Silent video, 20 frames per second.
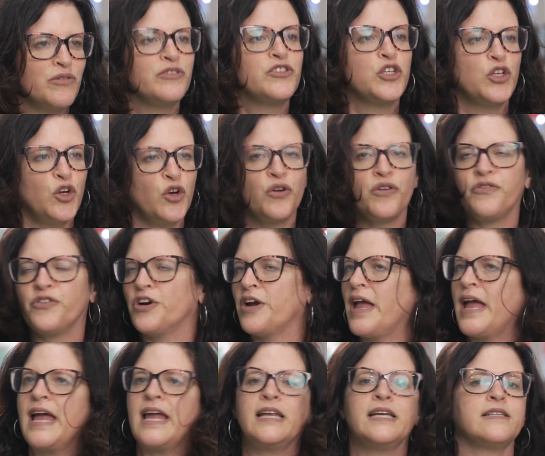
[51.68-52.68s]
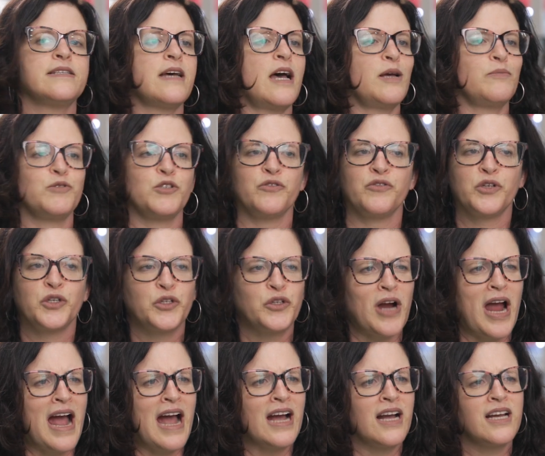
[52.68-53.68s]
to look for any types of
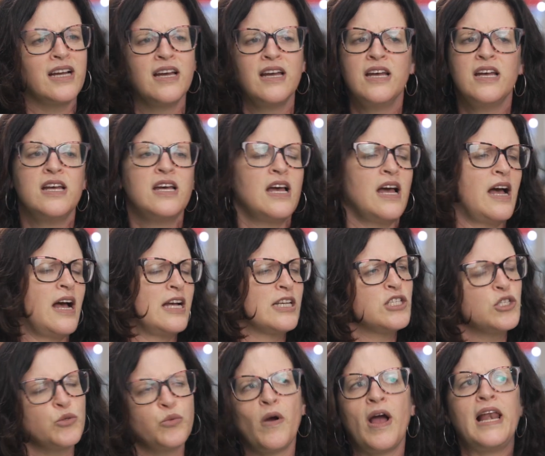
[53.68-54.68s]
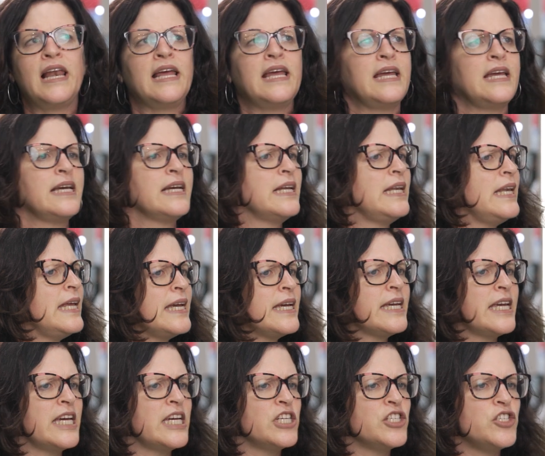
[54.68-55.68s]
crack, swelling,
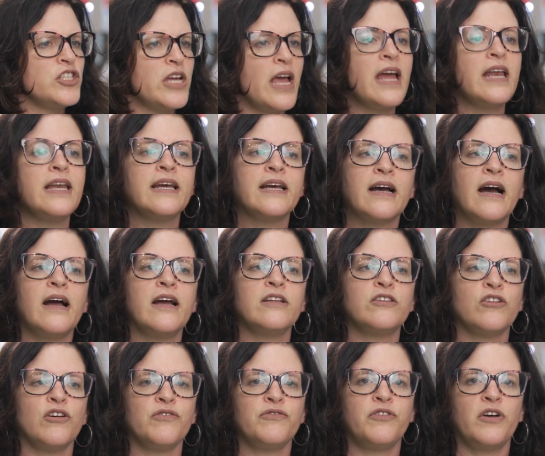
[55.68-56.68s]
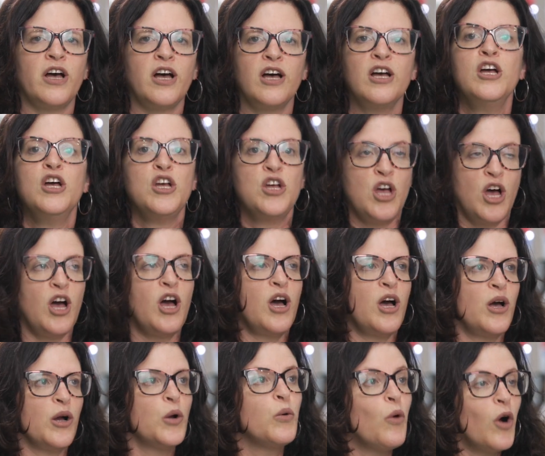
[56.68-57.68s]
leakage, any kind of
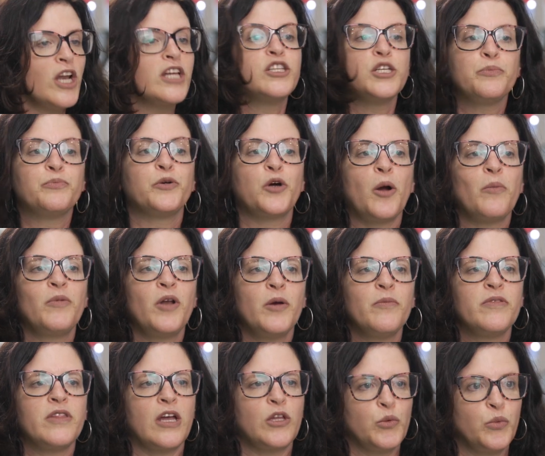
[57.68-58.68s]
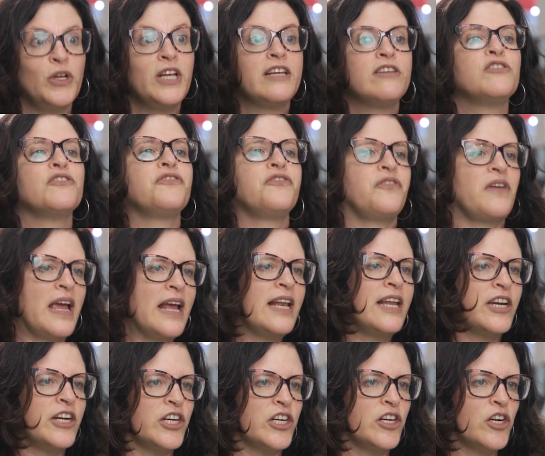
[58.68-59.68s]
quality problem that will lead to
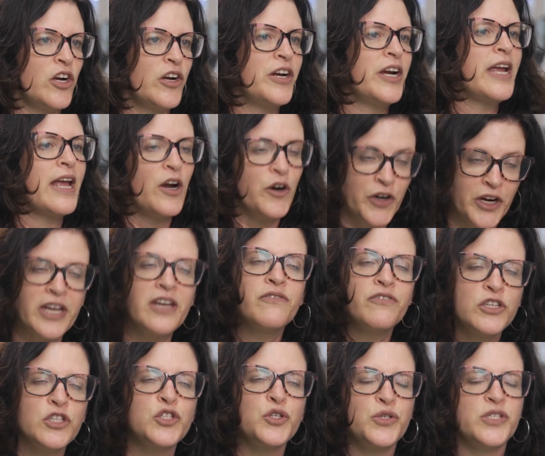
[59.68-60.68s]
failure or even to